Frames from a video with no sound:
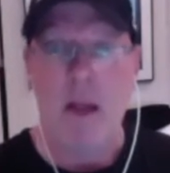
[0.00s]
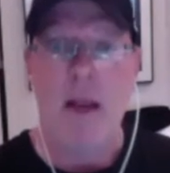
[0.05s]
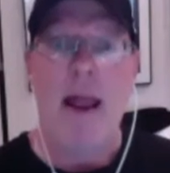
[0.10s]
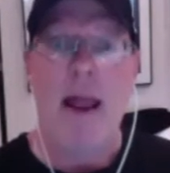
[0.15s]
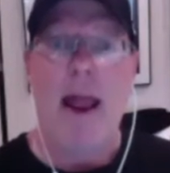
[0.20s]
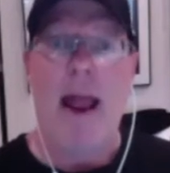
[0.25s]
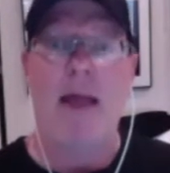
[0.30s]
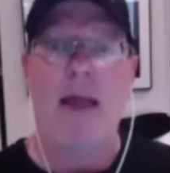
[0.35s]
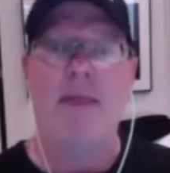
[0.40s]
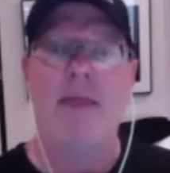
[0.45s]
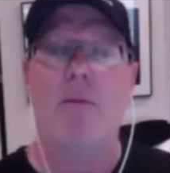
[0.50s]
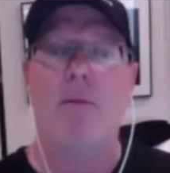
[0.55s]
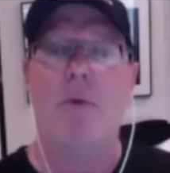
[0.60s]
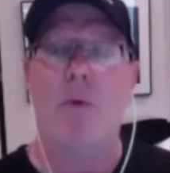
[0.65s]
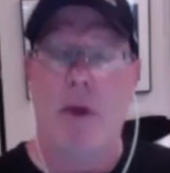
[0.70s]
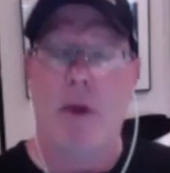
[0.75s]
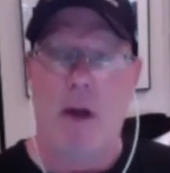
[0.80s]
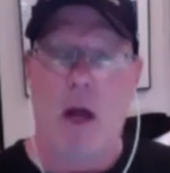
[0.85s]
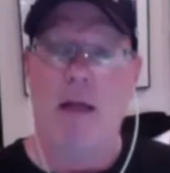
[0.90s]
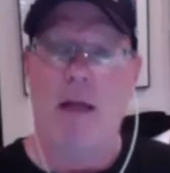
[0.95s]
And then we
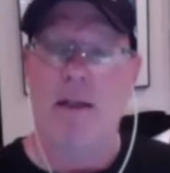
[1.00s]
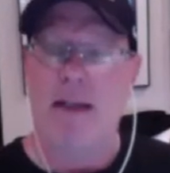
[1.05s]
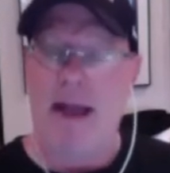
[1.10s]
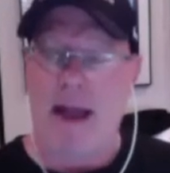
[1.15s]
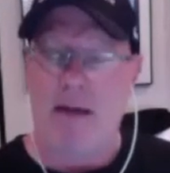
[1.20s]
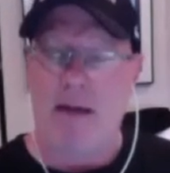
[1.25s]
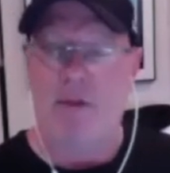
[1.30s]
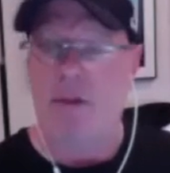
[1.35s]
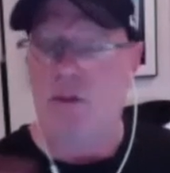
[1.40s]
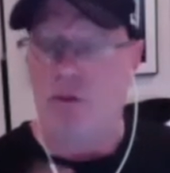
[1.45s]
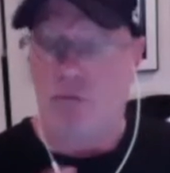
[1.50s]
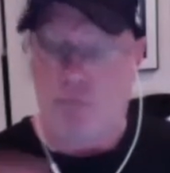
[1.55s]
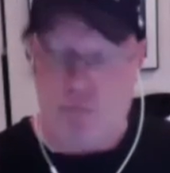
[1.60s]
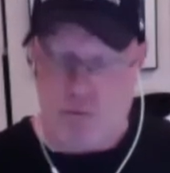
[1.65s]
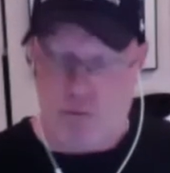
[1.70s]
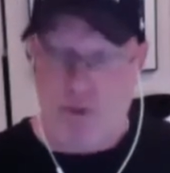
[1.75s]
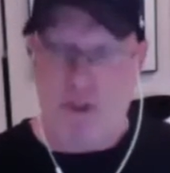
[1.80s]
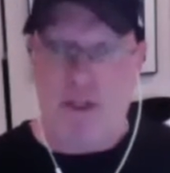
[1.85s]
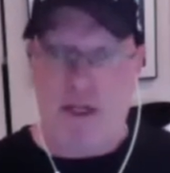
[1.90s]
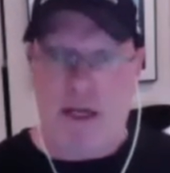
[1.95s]
went on to have this
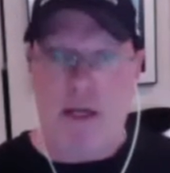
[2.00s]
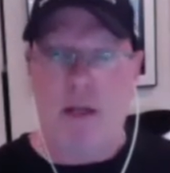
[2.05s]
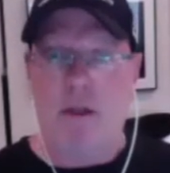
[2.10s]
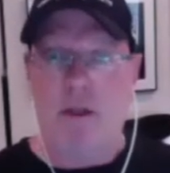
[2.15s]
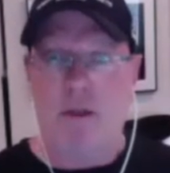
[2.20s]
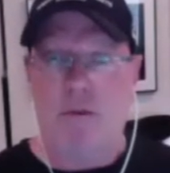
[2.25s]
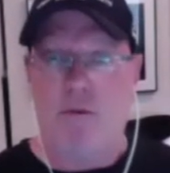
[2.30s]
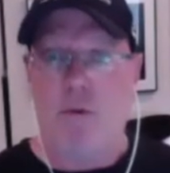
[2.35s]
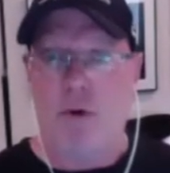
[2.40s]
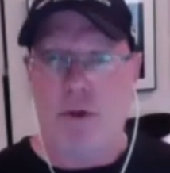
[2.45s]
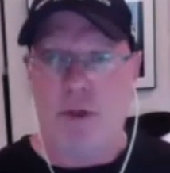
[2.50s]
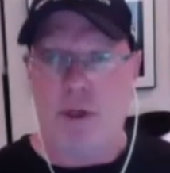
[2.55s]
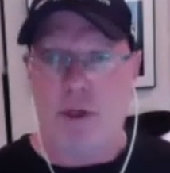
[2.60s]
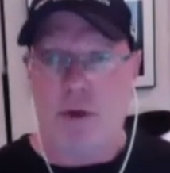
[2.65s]
ridiculous 14-year